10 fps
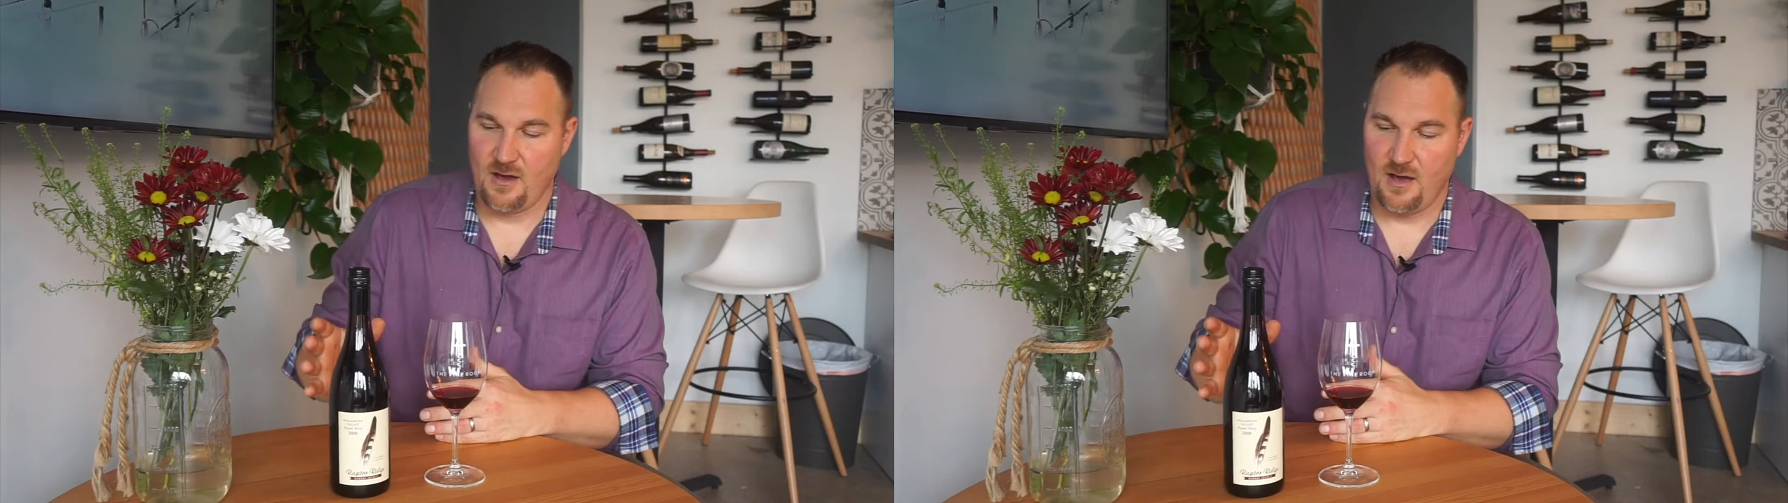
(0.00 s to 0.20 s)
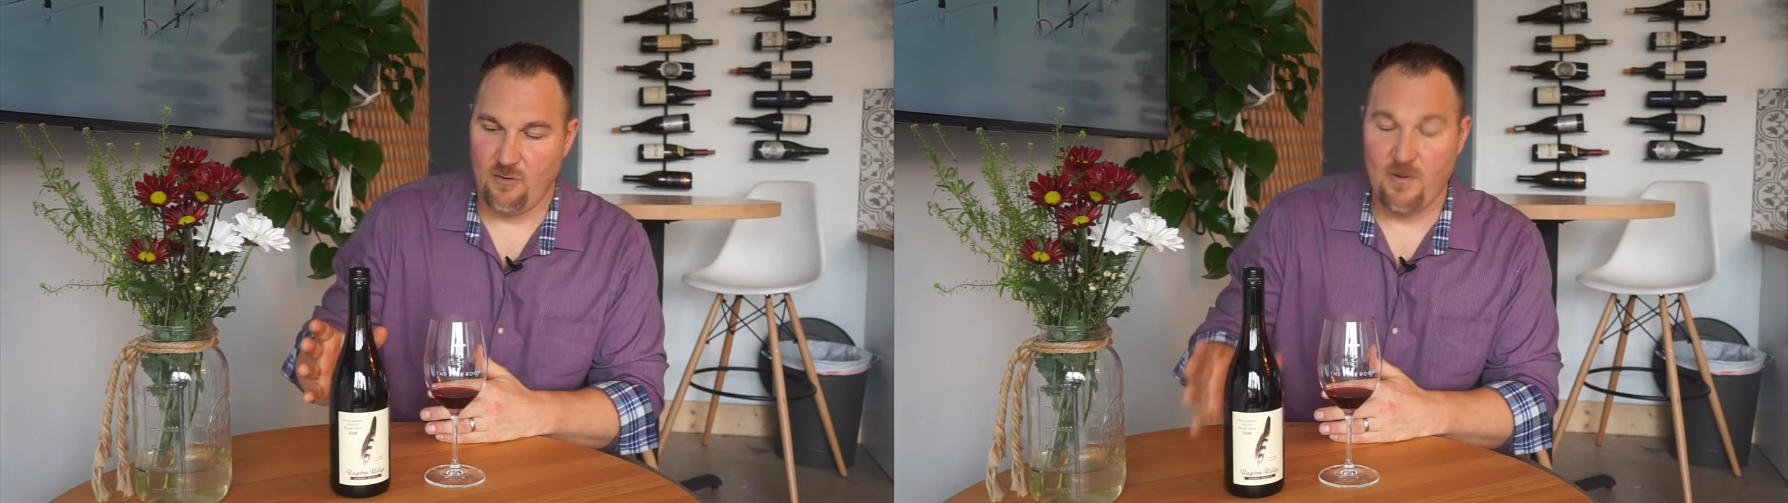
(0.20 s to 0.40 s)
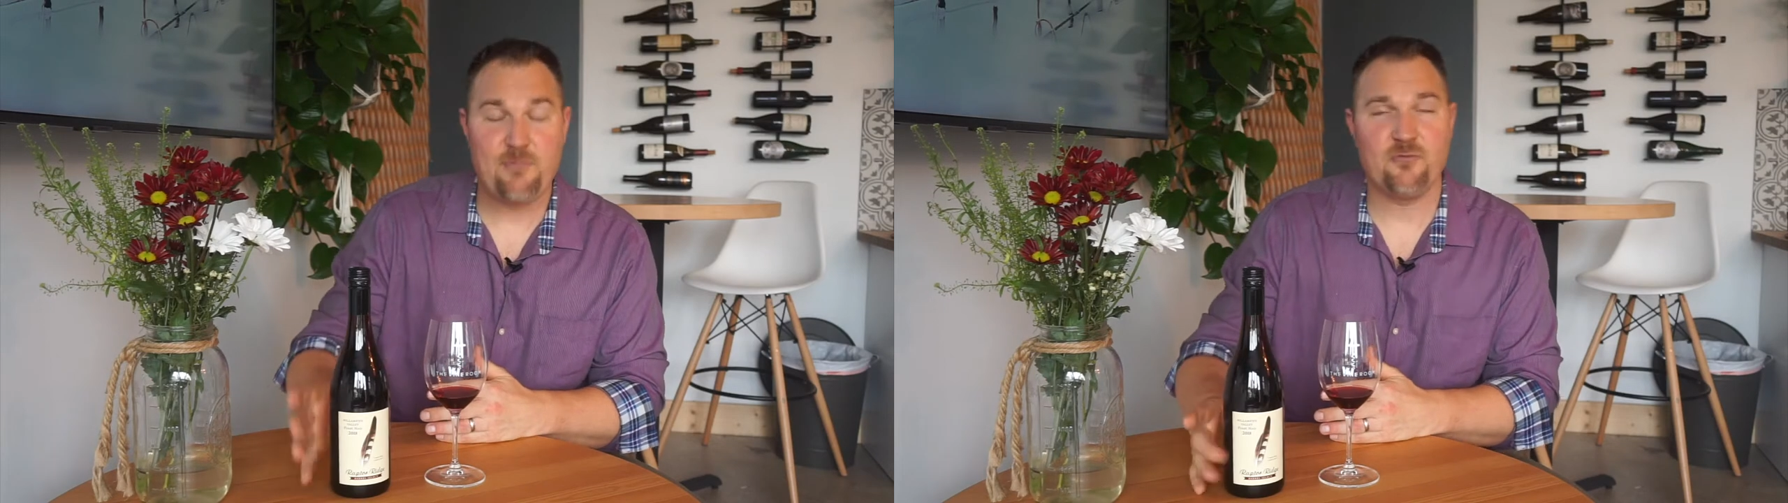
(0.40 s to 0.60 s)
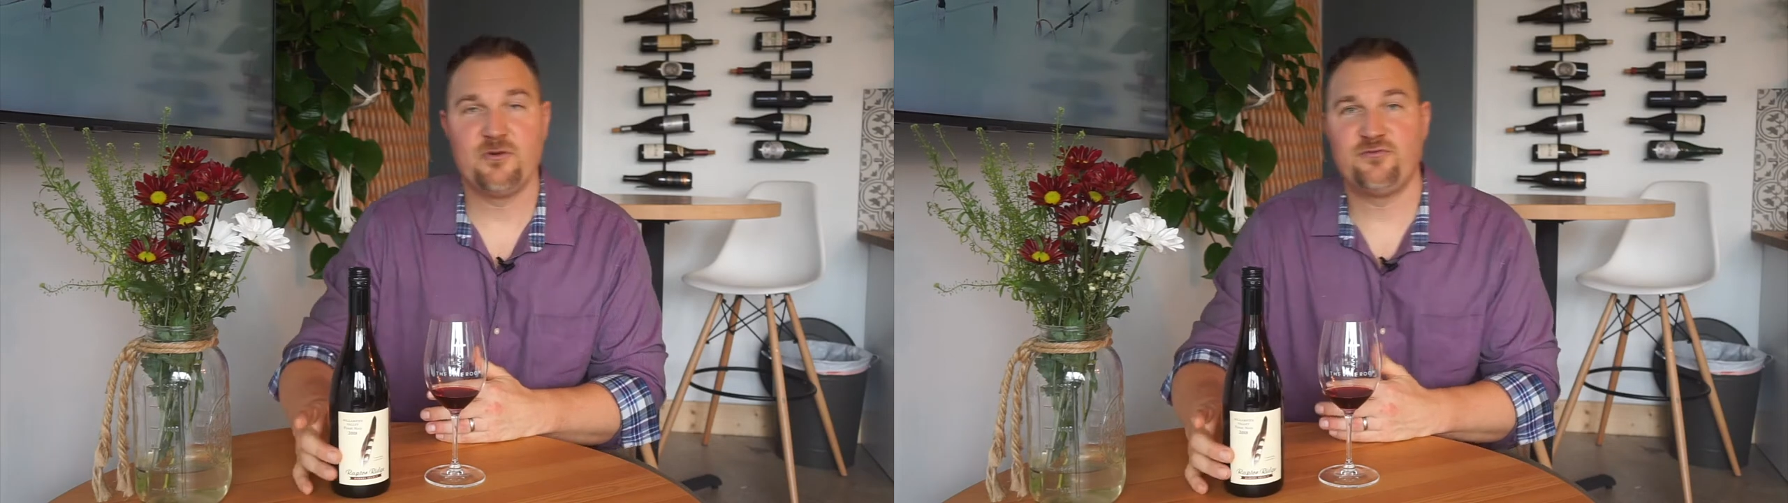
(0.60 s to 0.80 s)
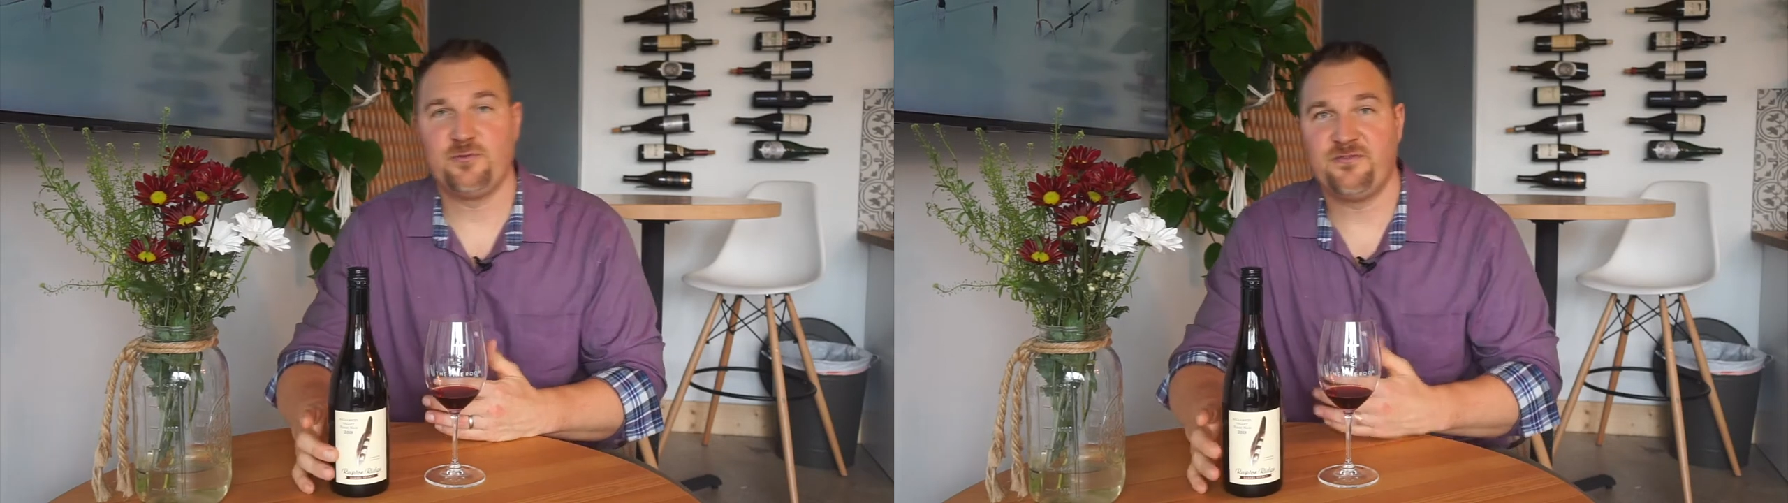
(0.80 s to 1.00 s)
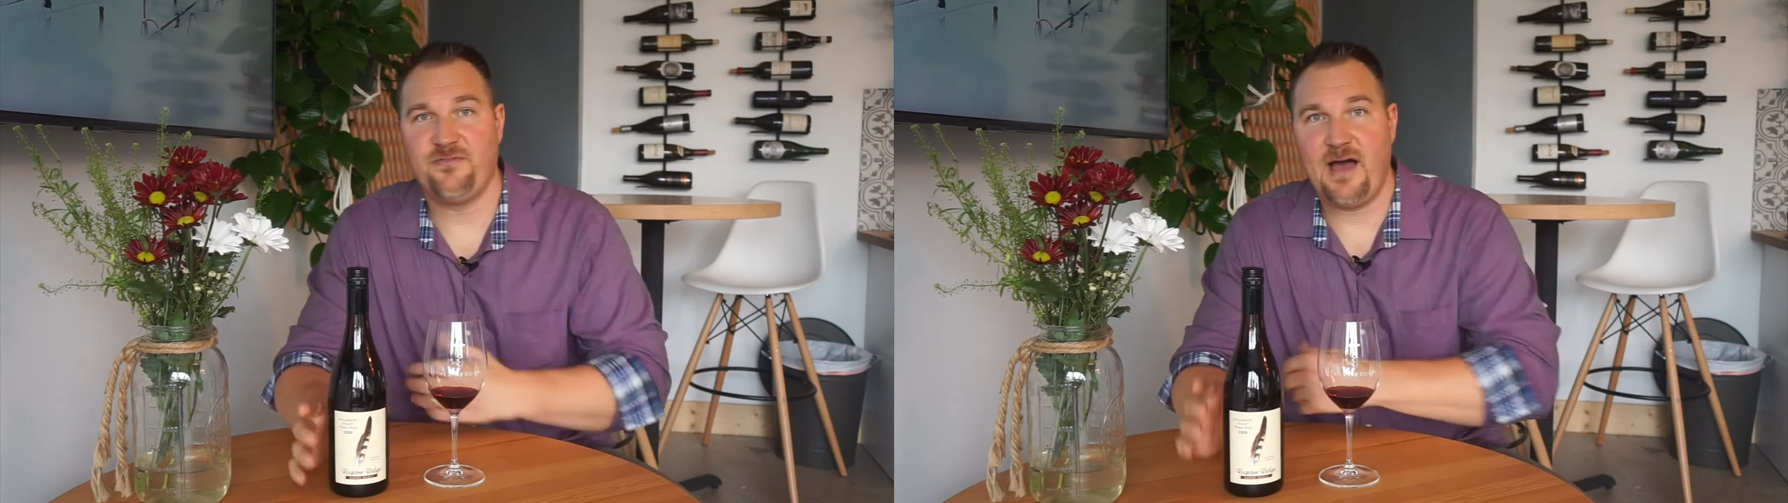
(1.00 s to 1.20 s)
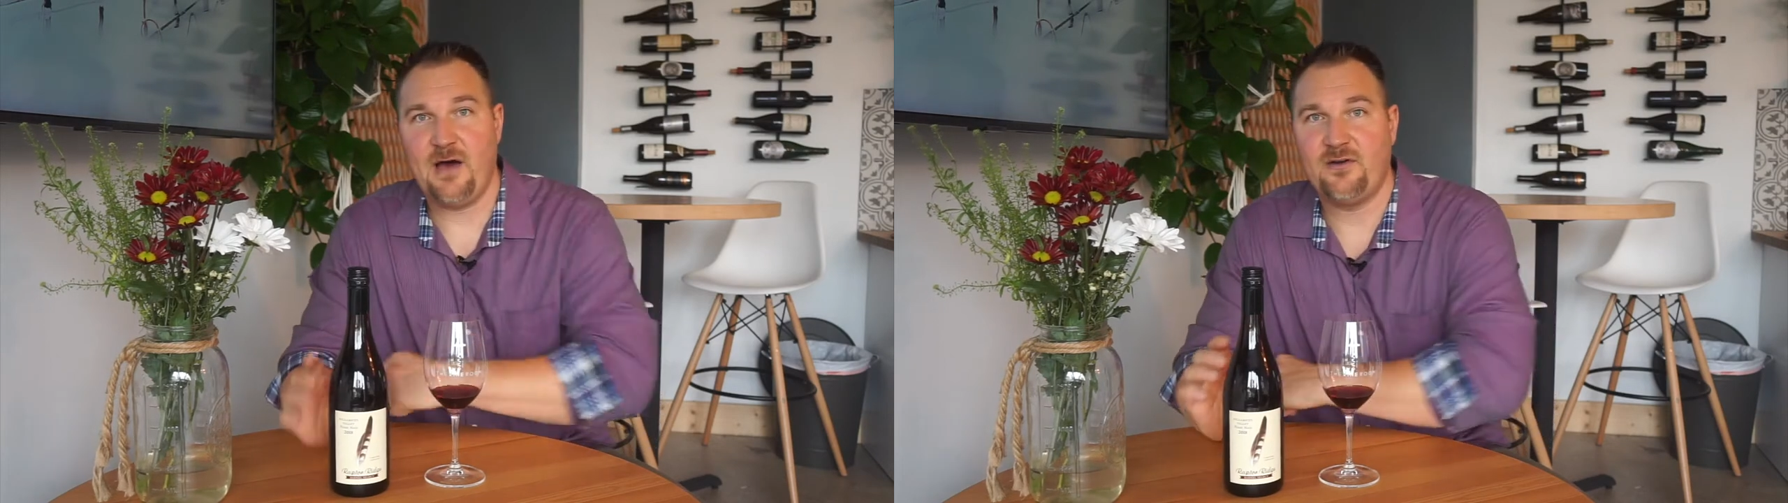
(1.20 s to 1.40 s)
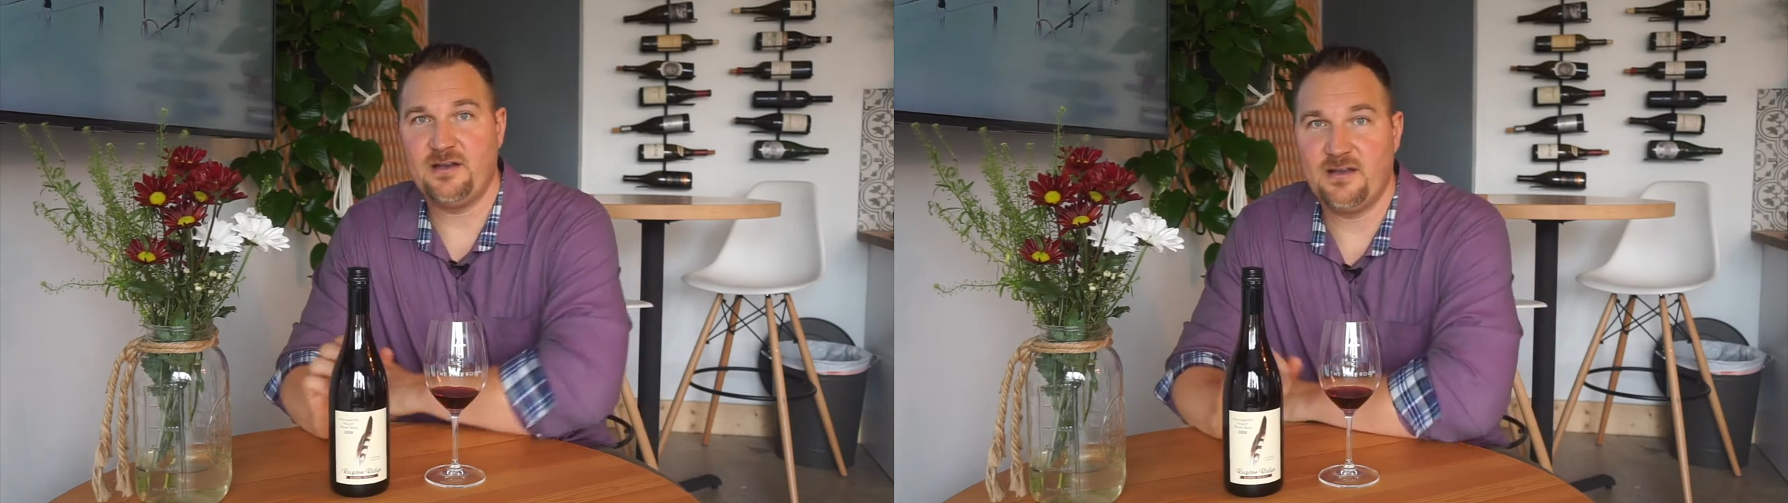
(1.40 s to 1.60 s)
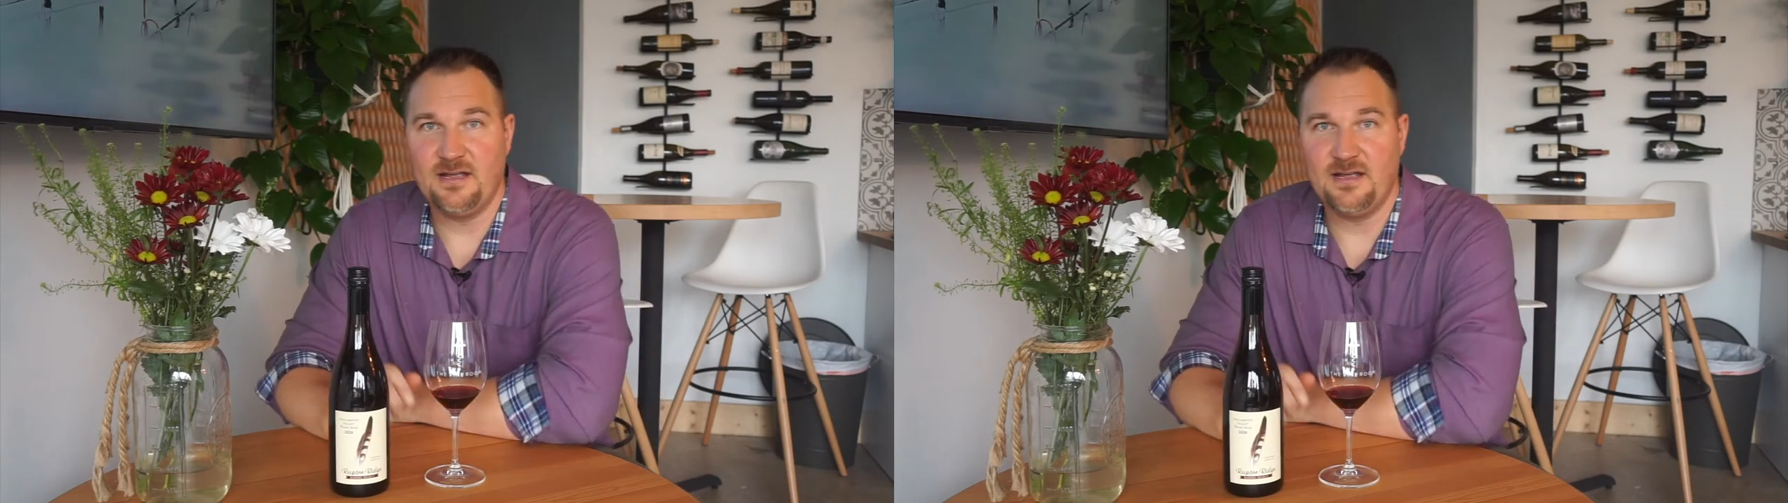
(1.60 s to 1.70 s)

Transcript: Raptor Ridge was founded